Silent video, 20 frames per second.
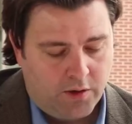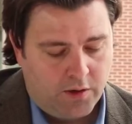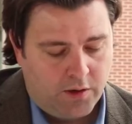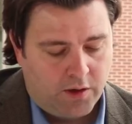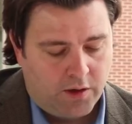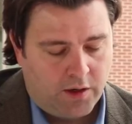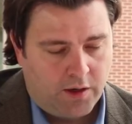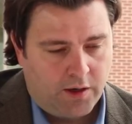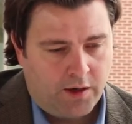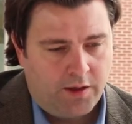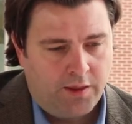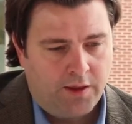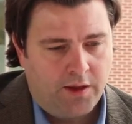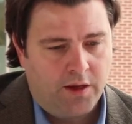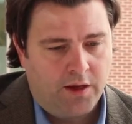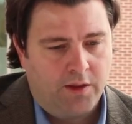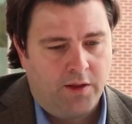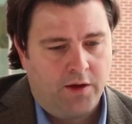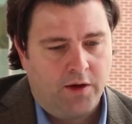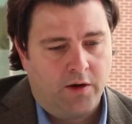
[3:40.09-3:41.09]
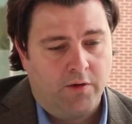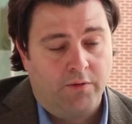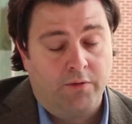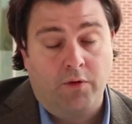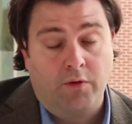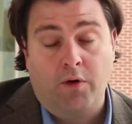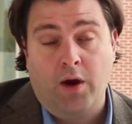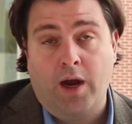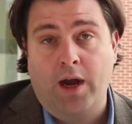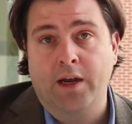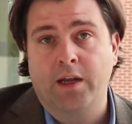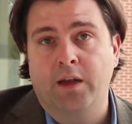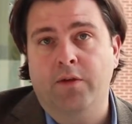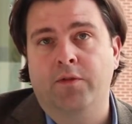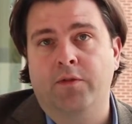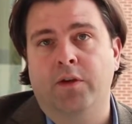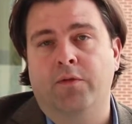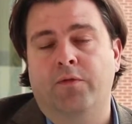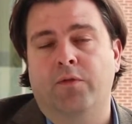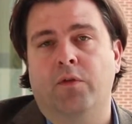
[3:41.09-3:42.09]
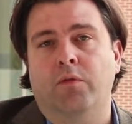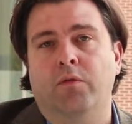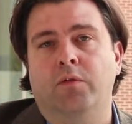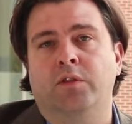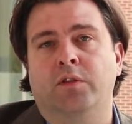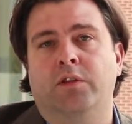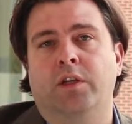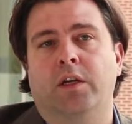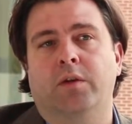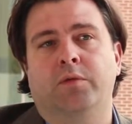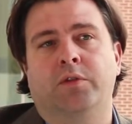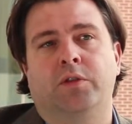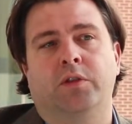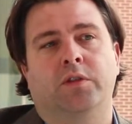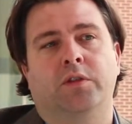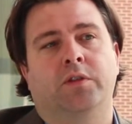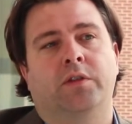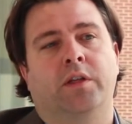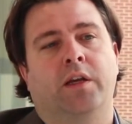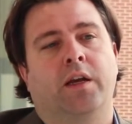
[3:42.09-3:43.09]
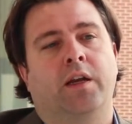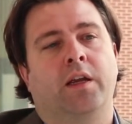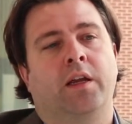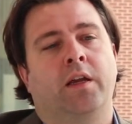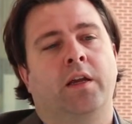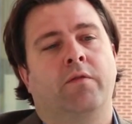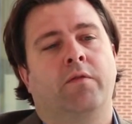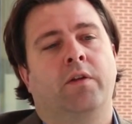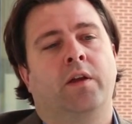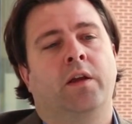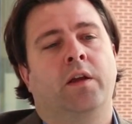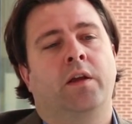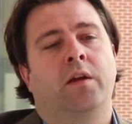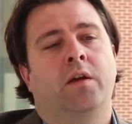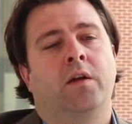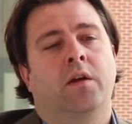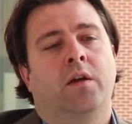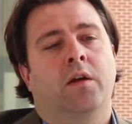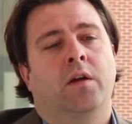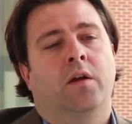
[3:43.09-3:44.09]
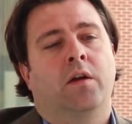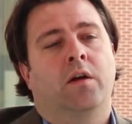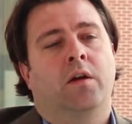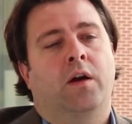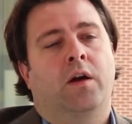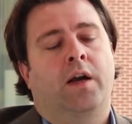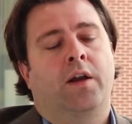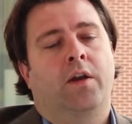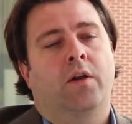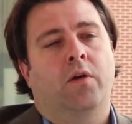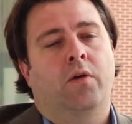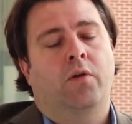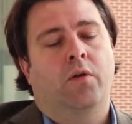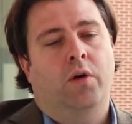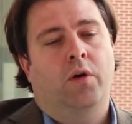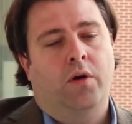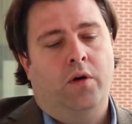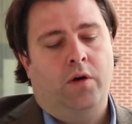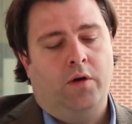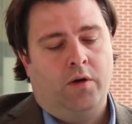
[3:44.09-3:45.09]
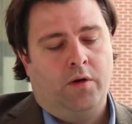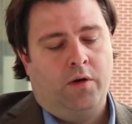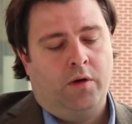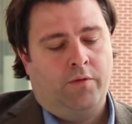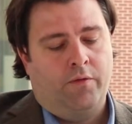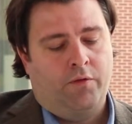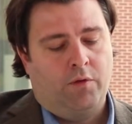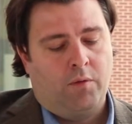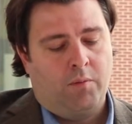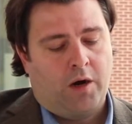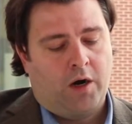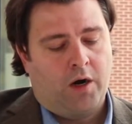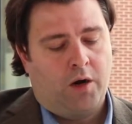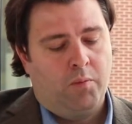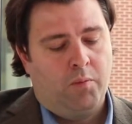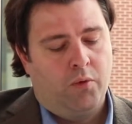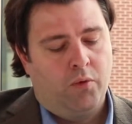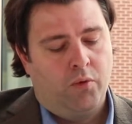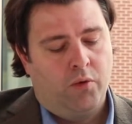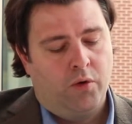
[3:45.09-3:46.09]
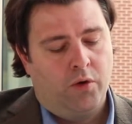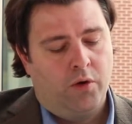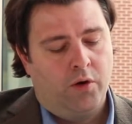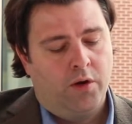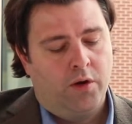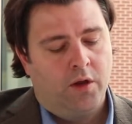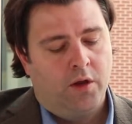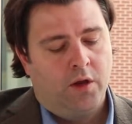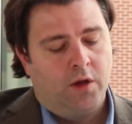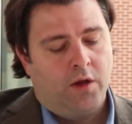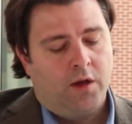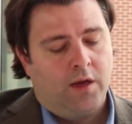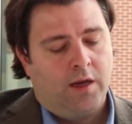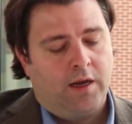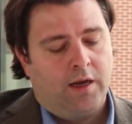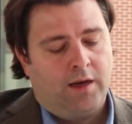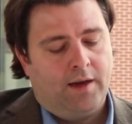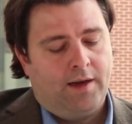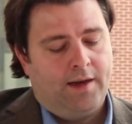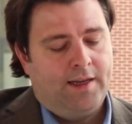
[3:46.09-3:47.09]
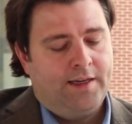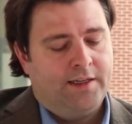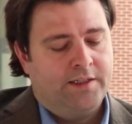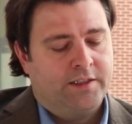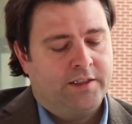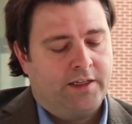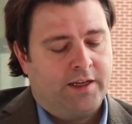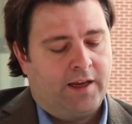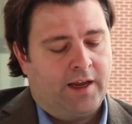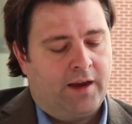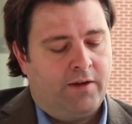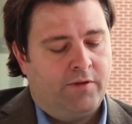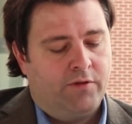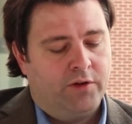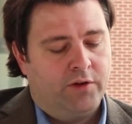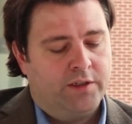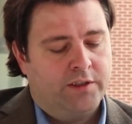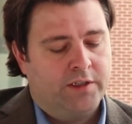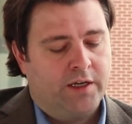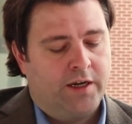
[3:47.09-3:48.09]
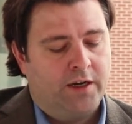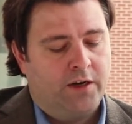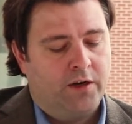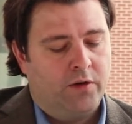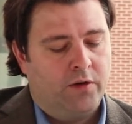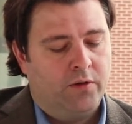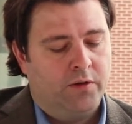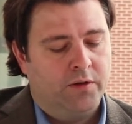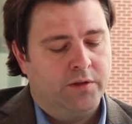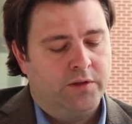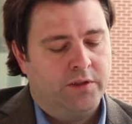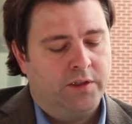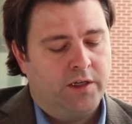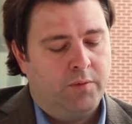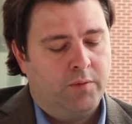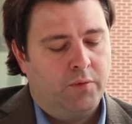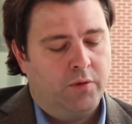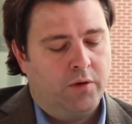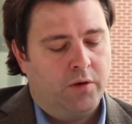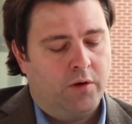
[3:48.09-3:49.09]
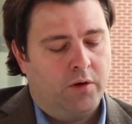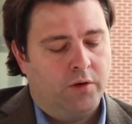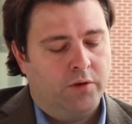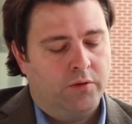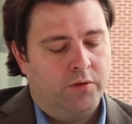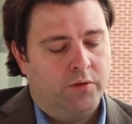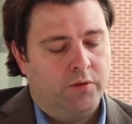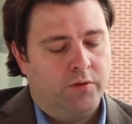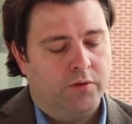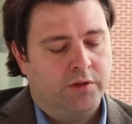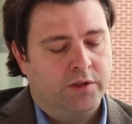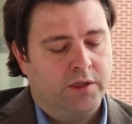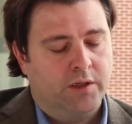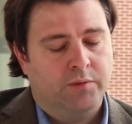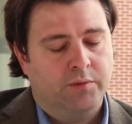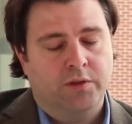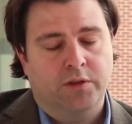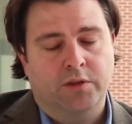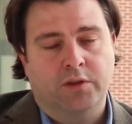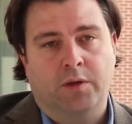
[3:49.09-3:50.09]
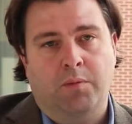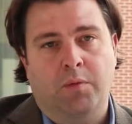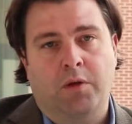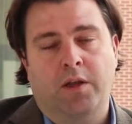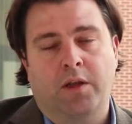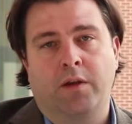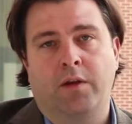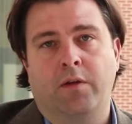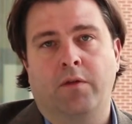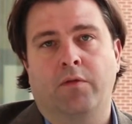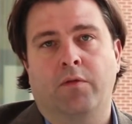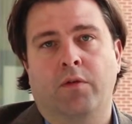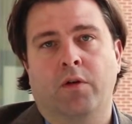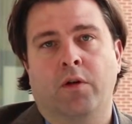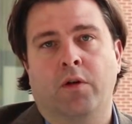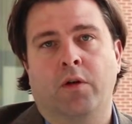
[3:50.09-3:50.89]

And then there are a variety of different receptions that evening. I know from our board, at least Avery, Tyco, and Zebra are doing receptions, I believe.